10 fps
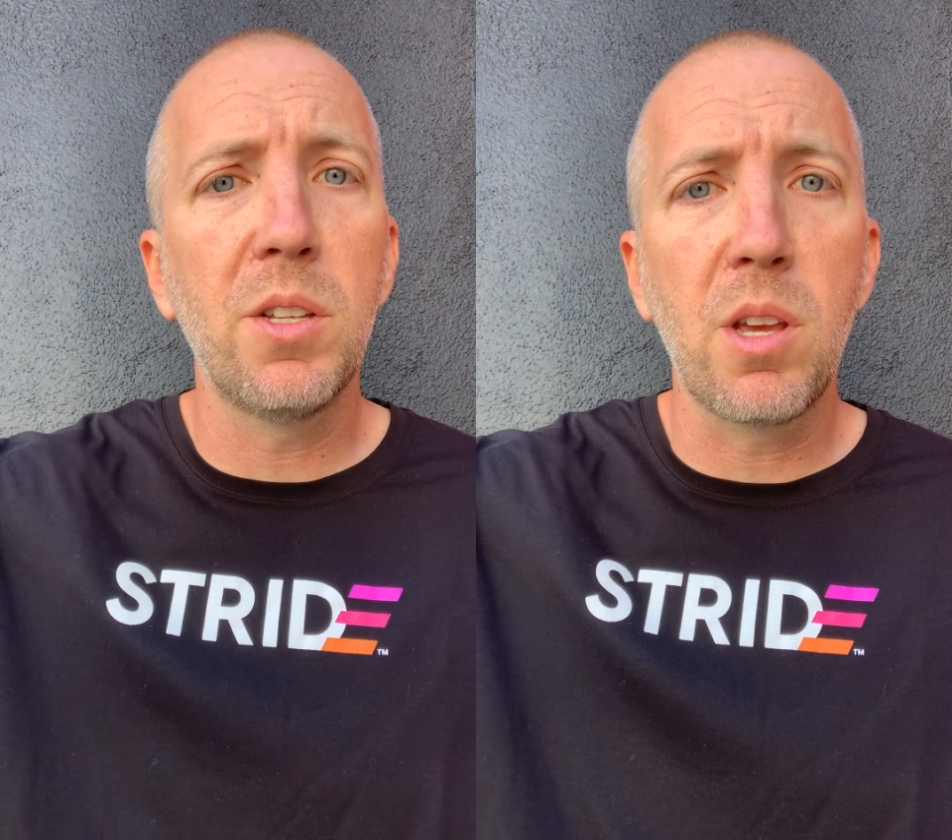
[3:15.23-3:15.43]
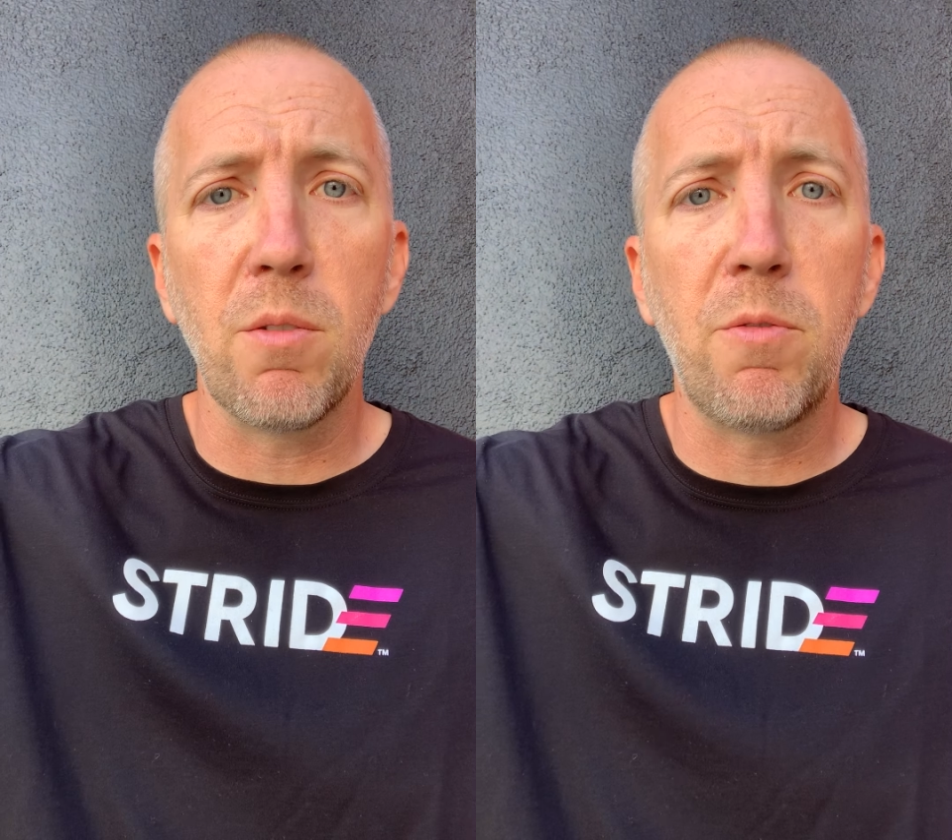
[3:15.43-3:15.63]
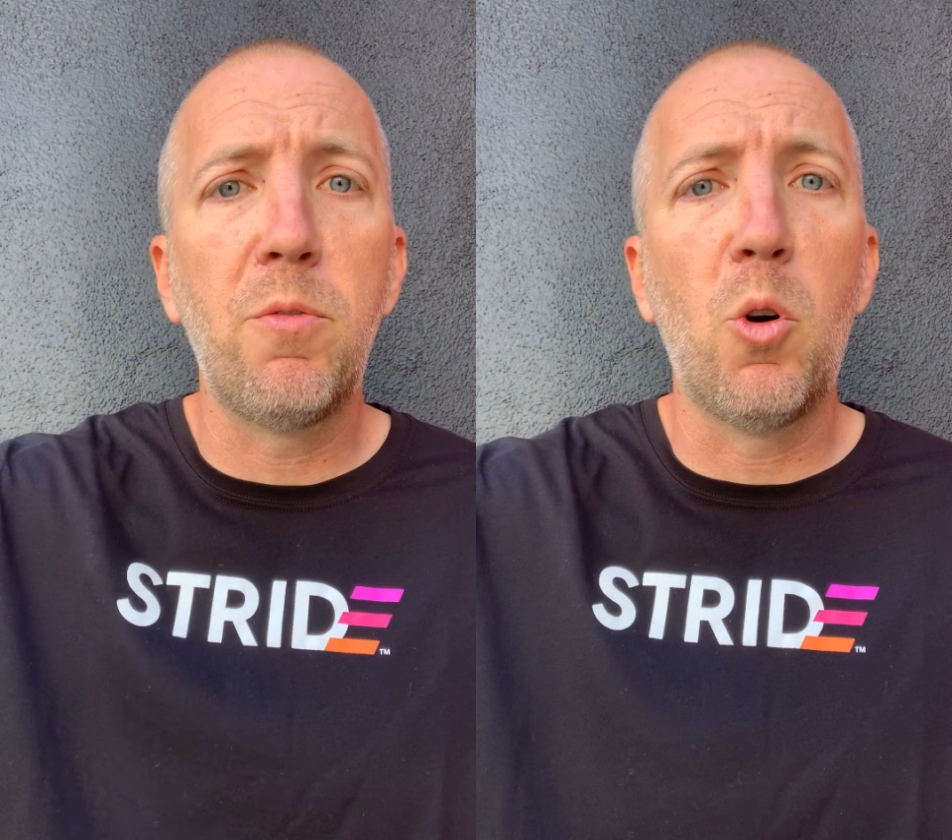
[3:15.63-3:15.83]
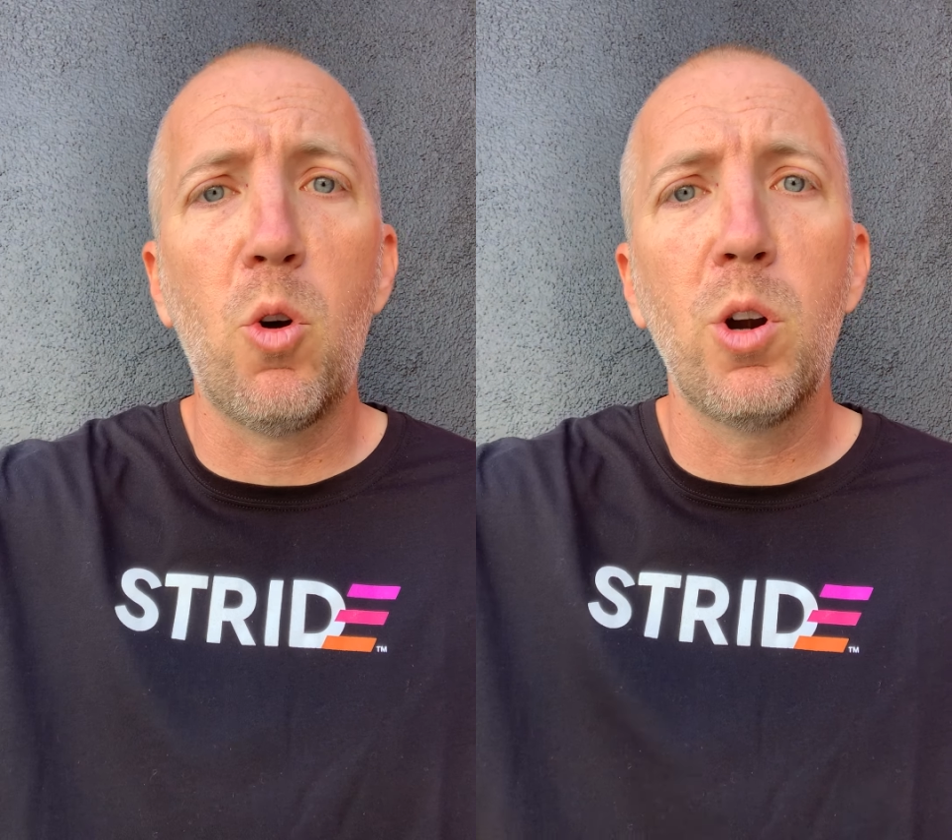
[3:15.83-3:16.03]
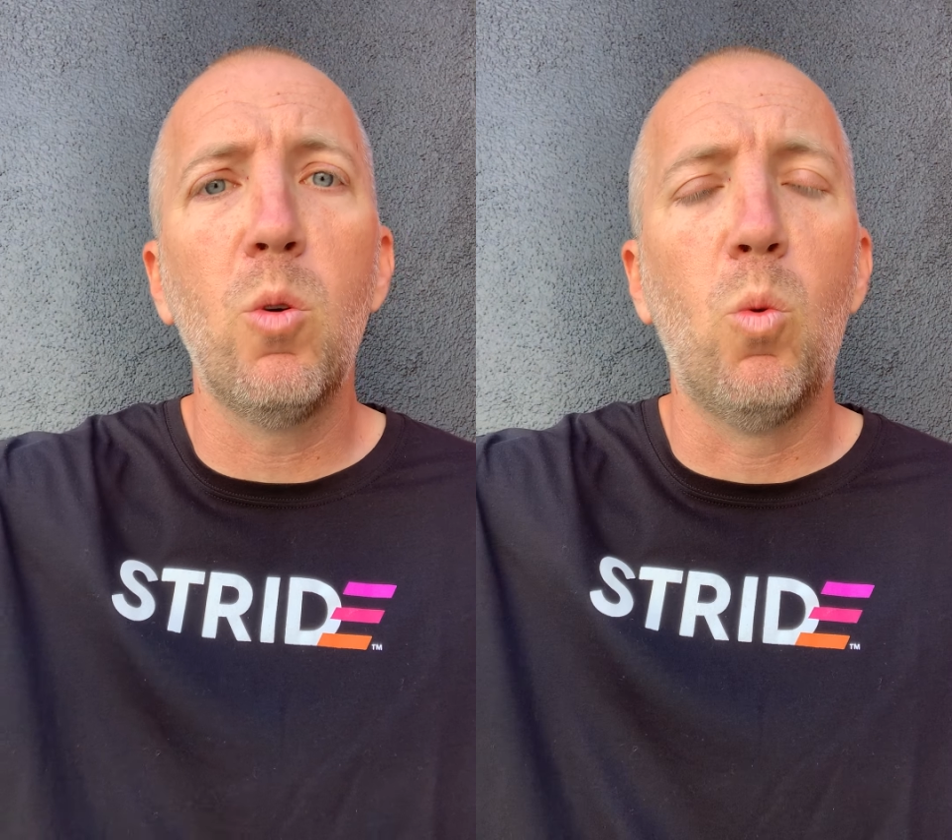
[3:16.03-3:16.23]
let's get
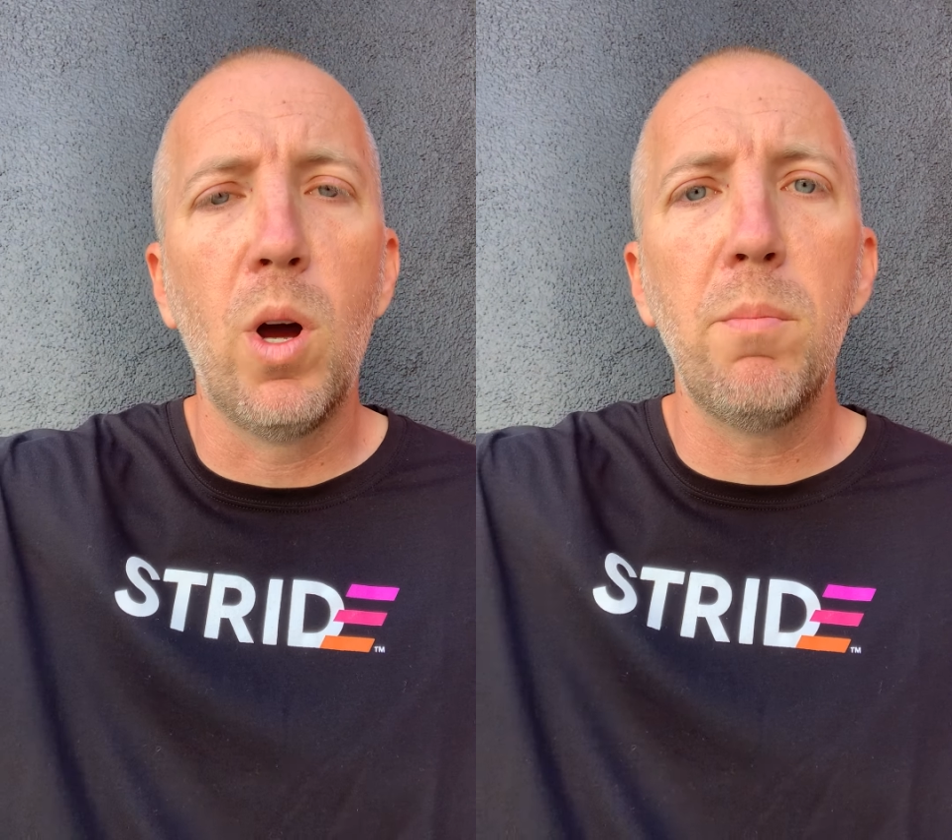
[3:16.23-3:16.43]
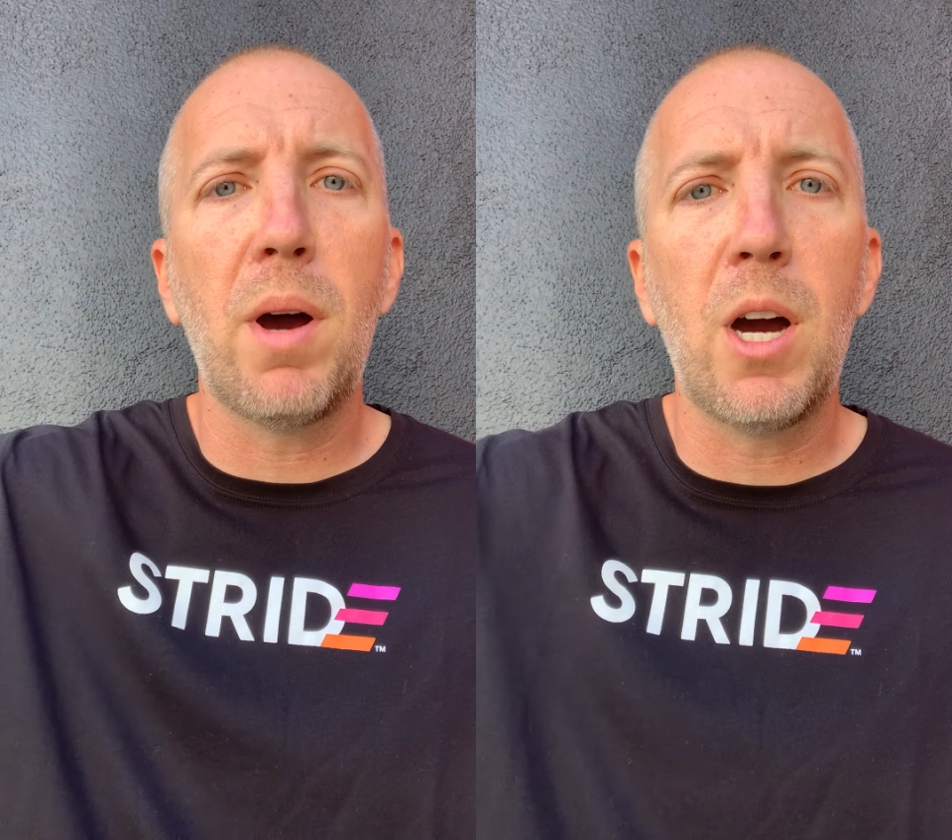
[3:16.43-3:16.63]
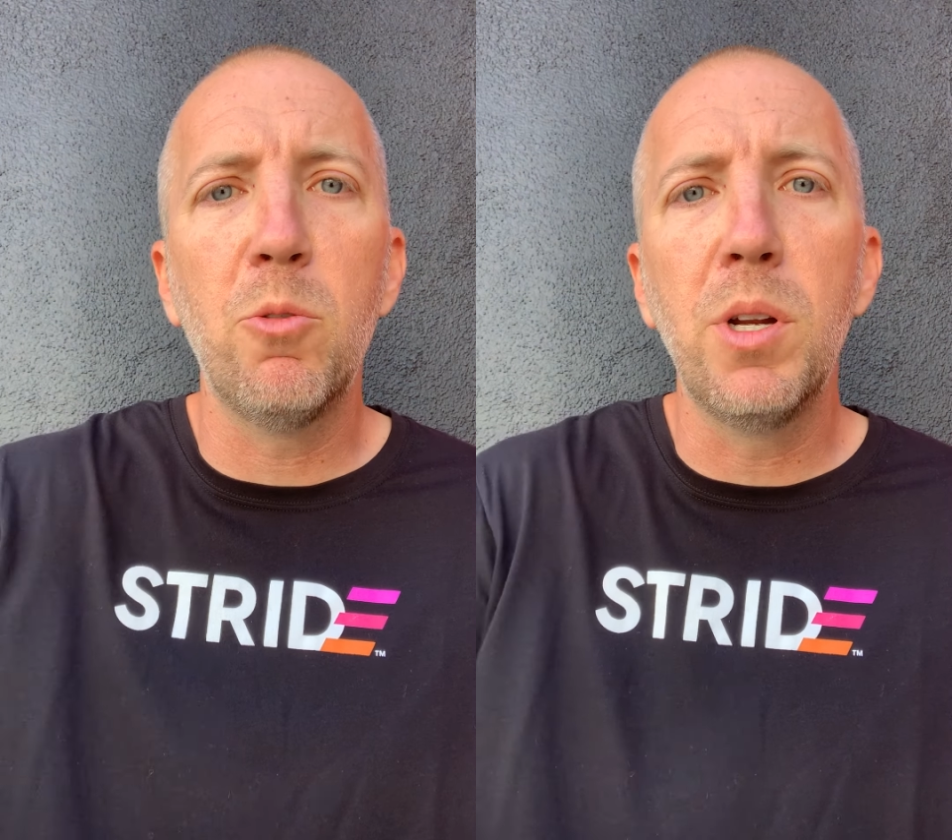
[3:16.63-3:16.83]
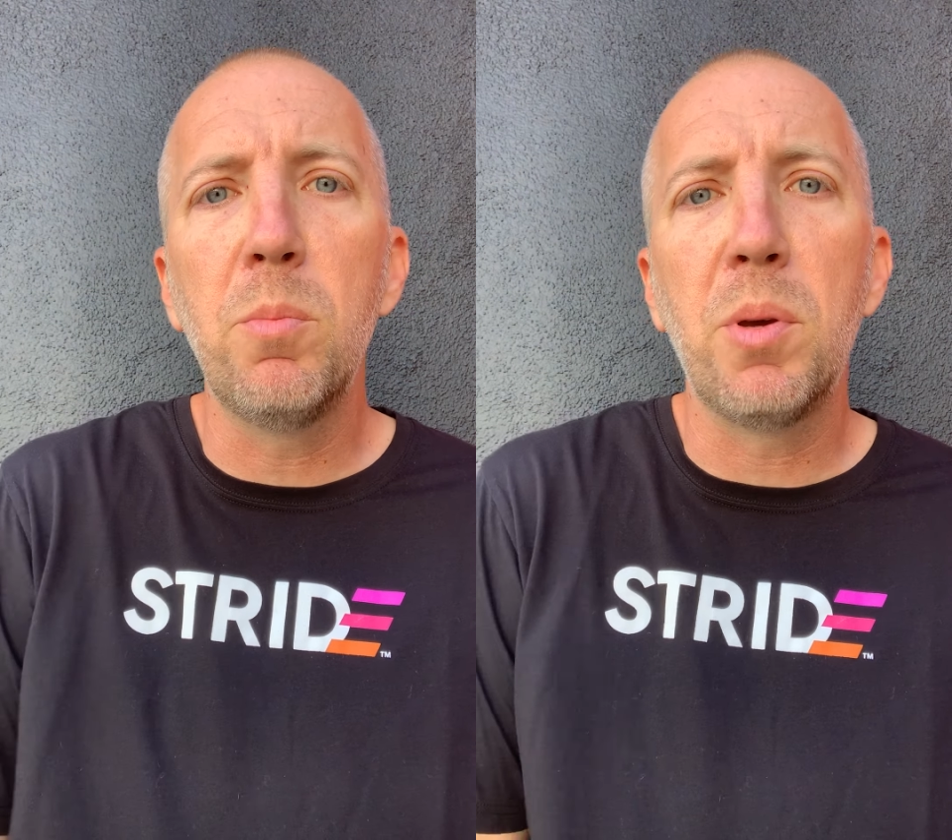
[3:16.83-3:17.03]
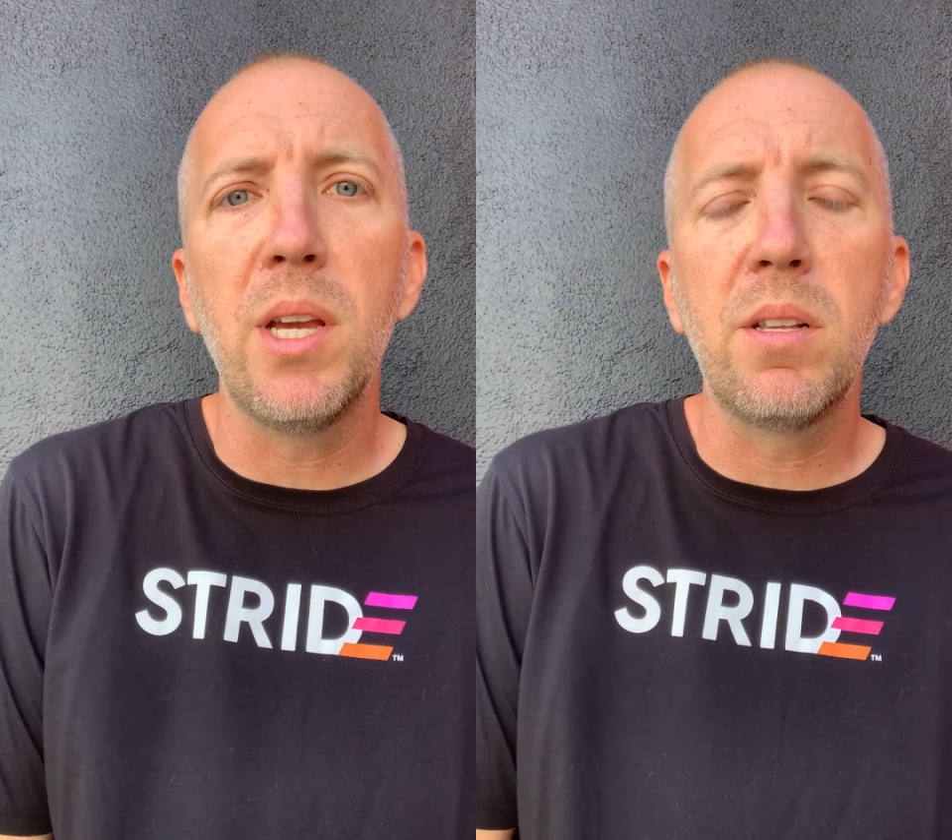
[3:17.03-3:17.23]
4 1 mile
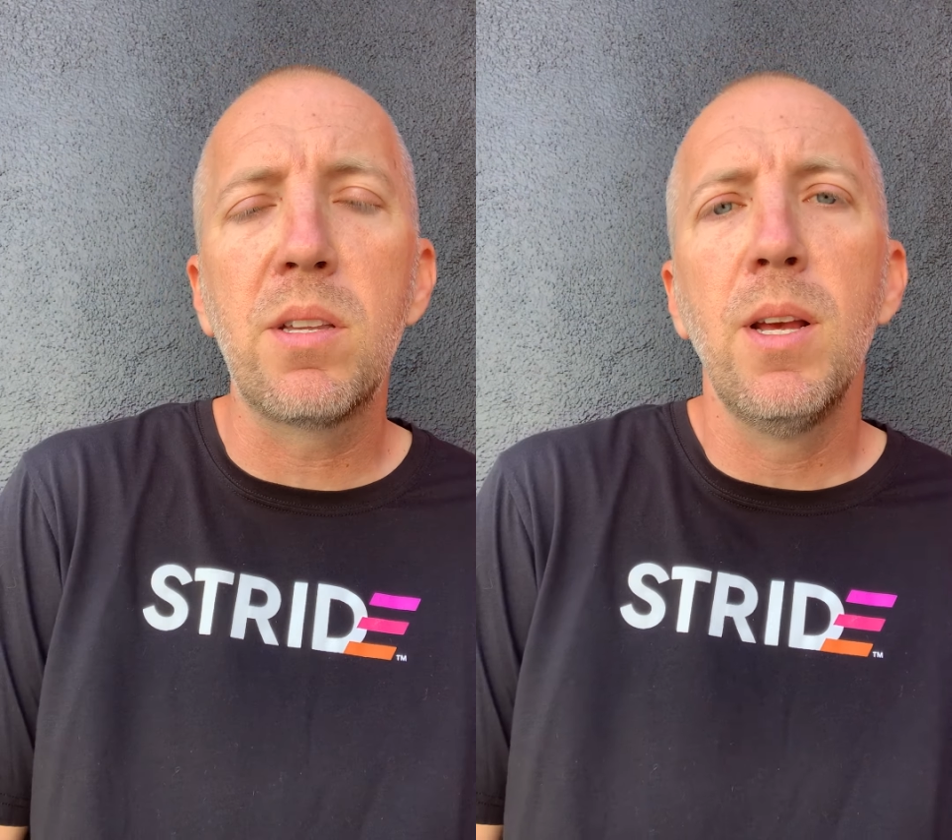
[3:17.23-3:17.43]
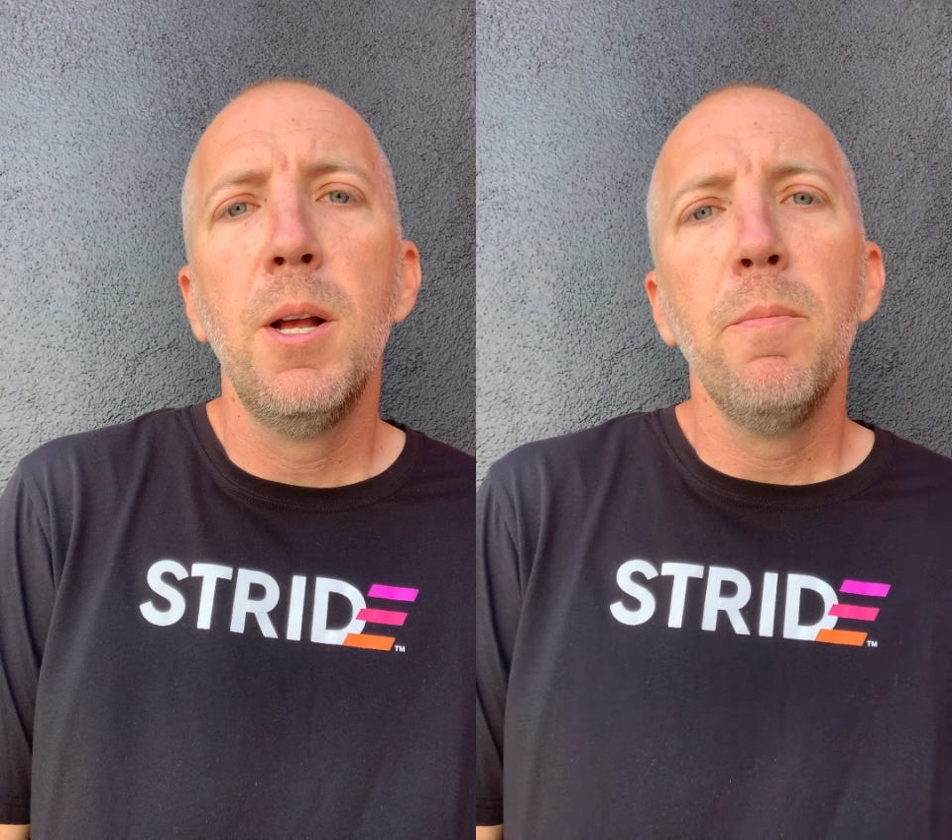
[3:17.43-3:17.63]
repeats.